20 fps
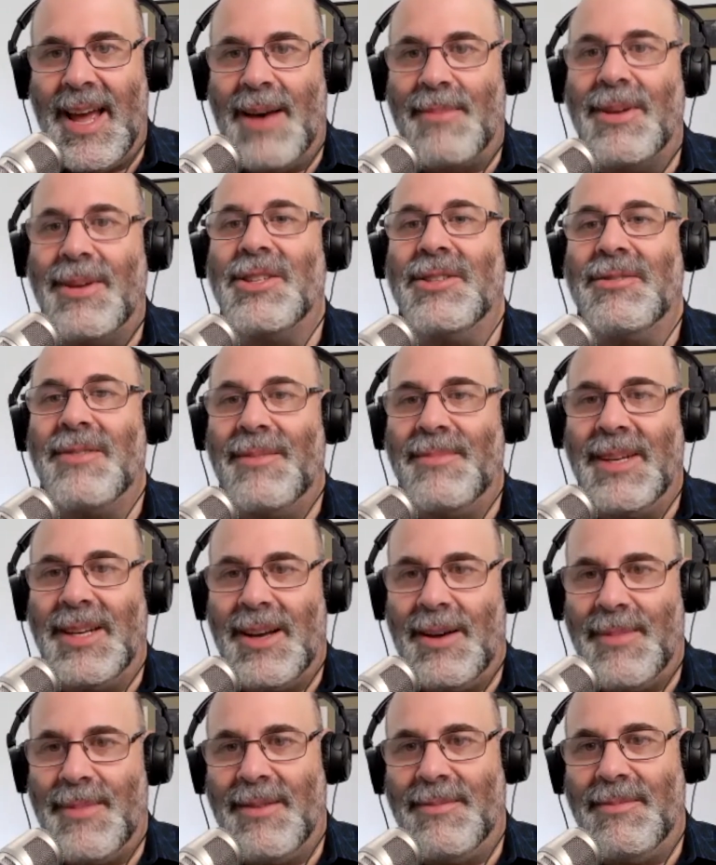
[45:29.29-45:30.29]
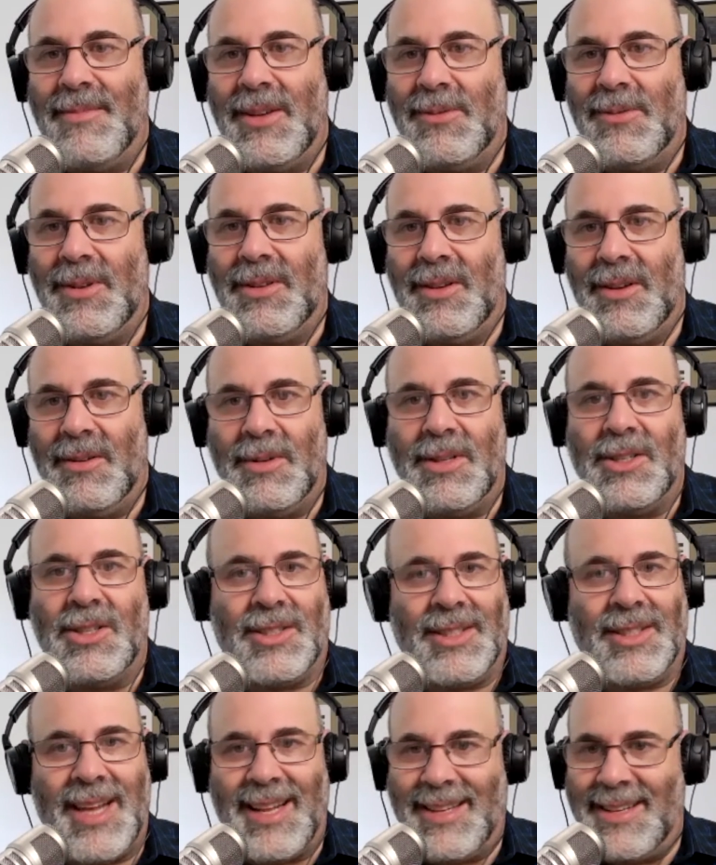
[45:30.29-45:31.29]
how about you let me come out and meet with you and we
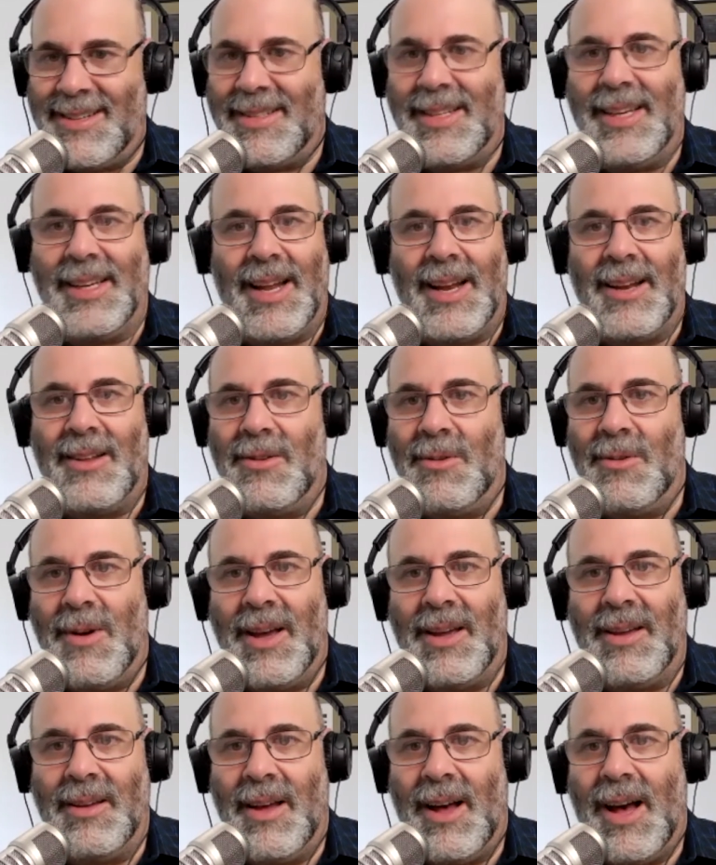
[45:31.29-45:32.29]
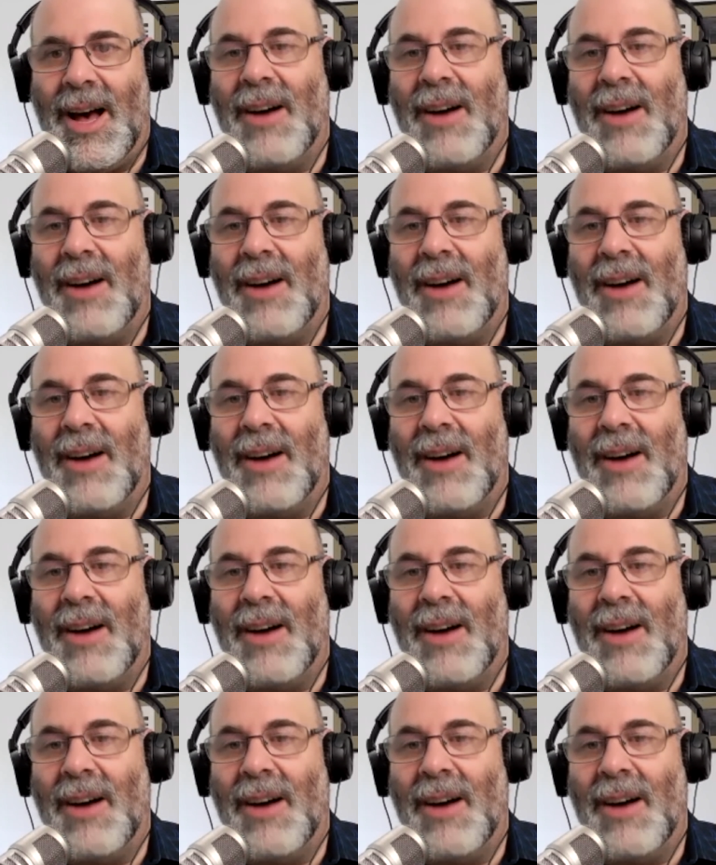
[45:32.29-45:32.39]
just get this thing out of the way?